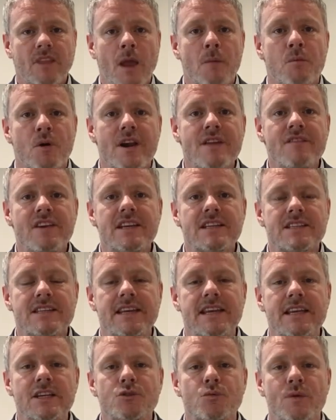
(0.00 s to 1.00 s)
Previous
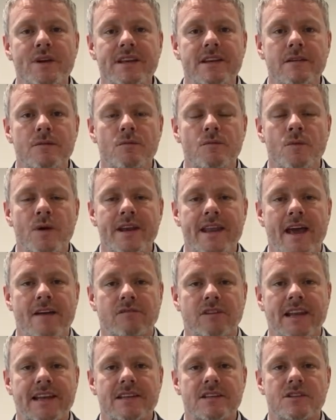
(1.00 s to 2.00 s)
years, we'd
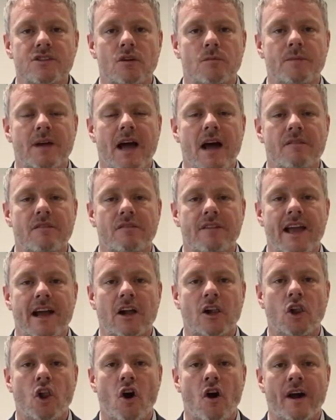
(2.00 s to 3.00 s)
have letters on behalf of our
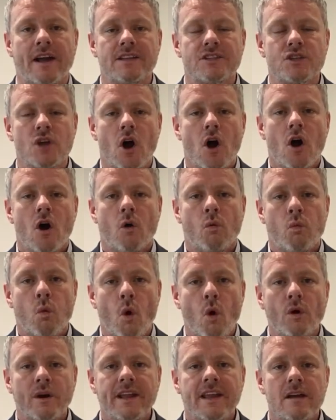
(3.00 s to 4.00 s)
clients
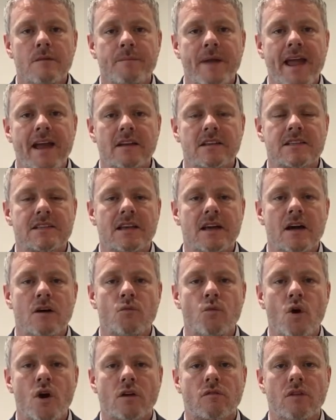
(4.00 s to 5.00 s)
warning about
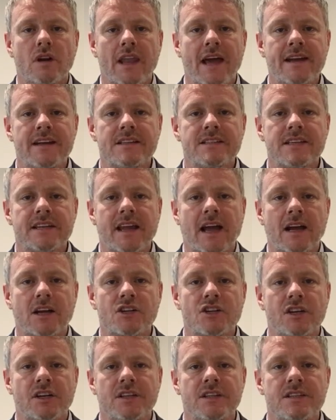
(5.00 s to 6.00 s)
work-related
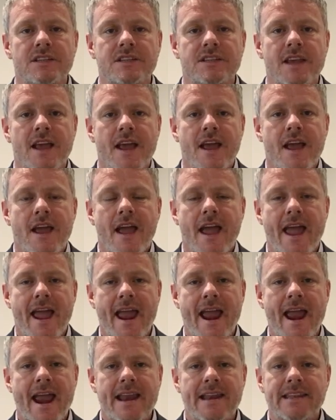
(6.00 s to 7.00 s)
deductions,
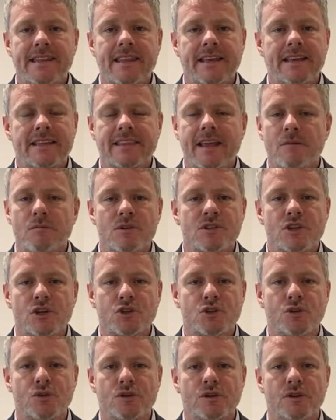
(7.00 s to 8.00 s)
and that was a
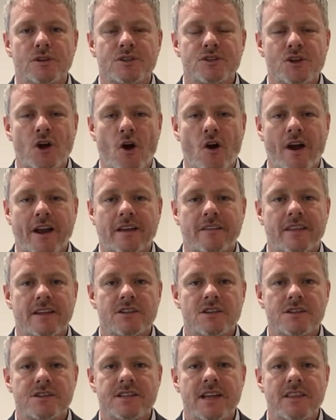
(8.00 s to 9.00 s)
toothless tiger. They
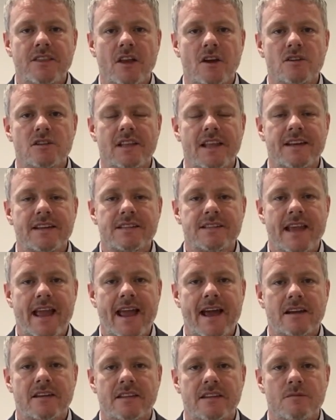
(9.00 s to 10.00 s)
just send those letters
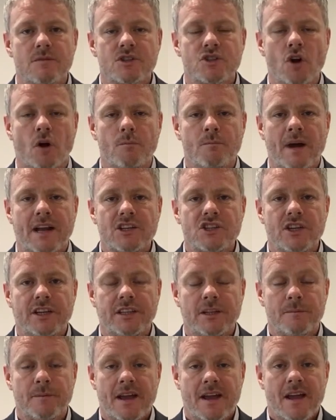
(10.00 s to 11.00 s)
out and there was not much in
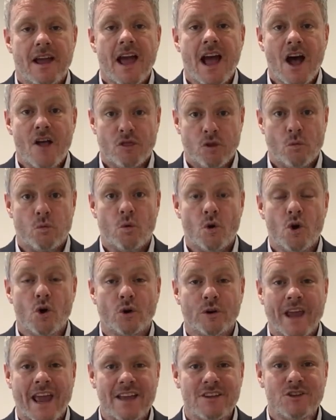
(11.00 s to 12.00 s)
them. The
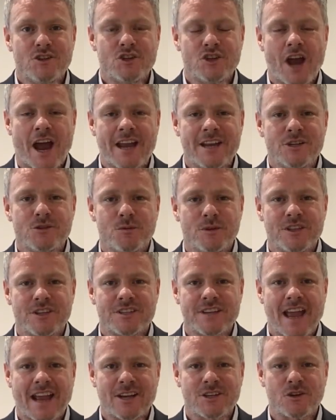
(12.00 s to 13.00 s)
world has changed with the
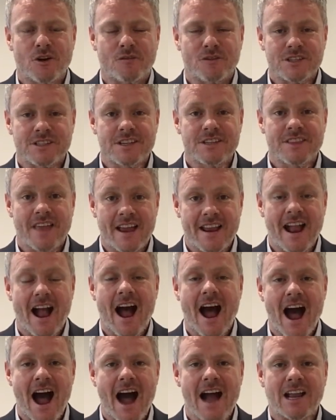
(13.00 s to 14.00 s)
tax office, because they
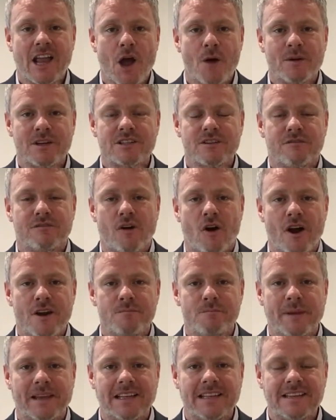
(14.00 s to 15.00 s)
are going to
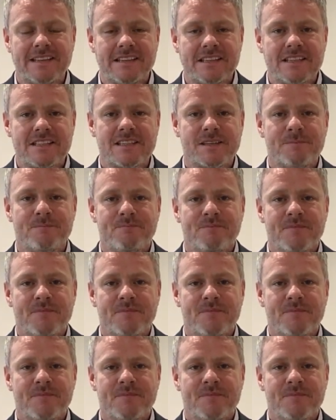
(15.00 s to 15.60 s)
find billions.